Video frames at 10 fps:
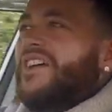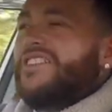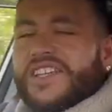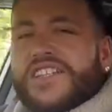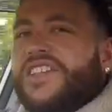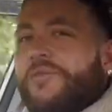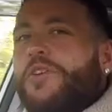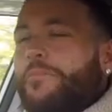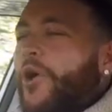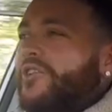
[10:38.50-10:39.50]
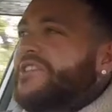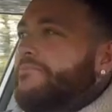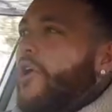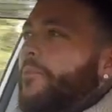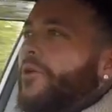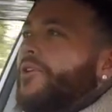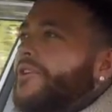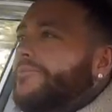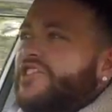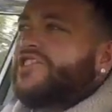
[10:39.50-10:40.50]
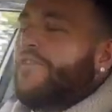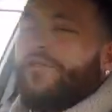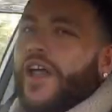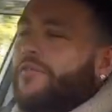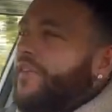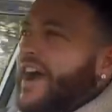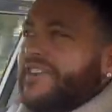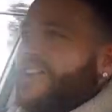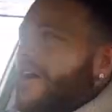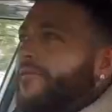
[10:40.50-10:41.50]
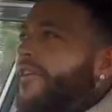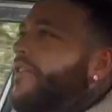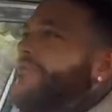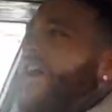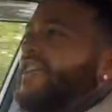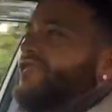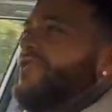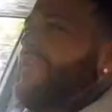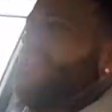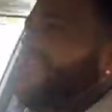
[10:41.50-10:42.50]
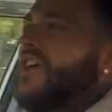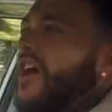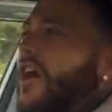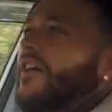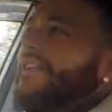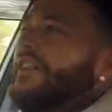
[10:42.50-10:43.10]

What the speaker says: Ticks every box in my book. Just the fun factor of this car